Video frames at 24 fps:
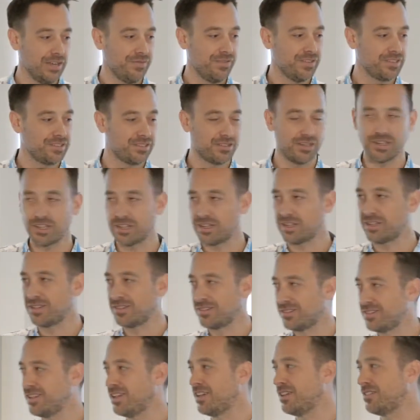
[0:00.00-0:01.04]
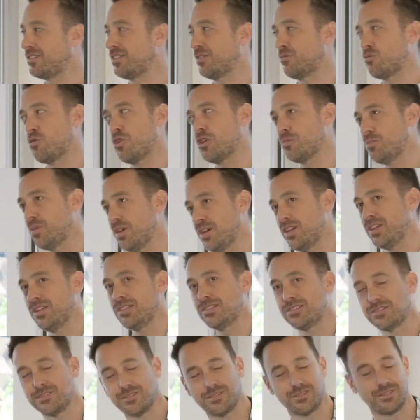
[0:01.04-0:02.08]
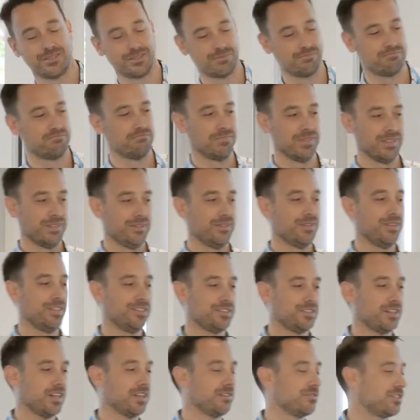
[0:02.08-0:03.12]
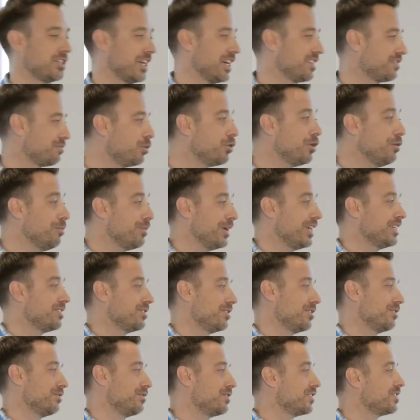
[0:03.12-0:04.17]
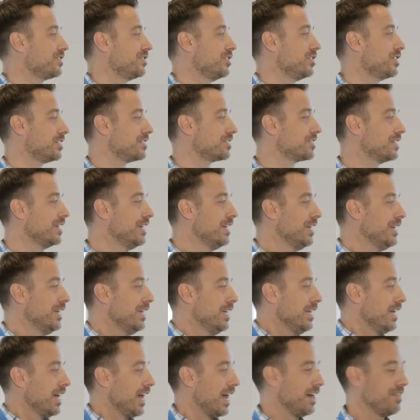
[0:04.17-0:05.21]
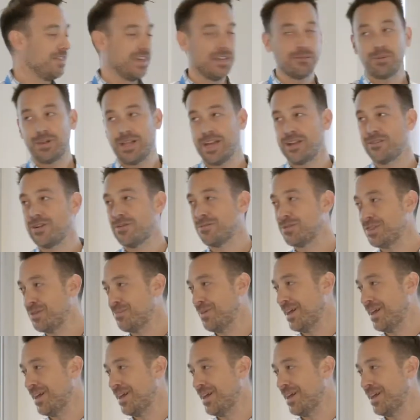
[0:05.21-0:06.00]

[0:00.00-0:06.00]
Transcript: If it's got it's a rock piece or this kind of jazz, put a beat on for students and then play around with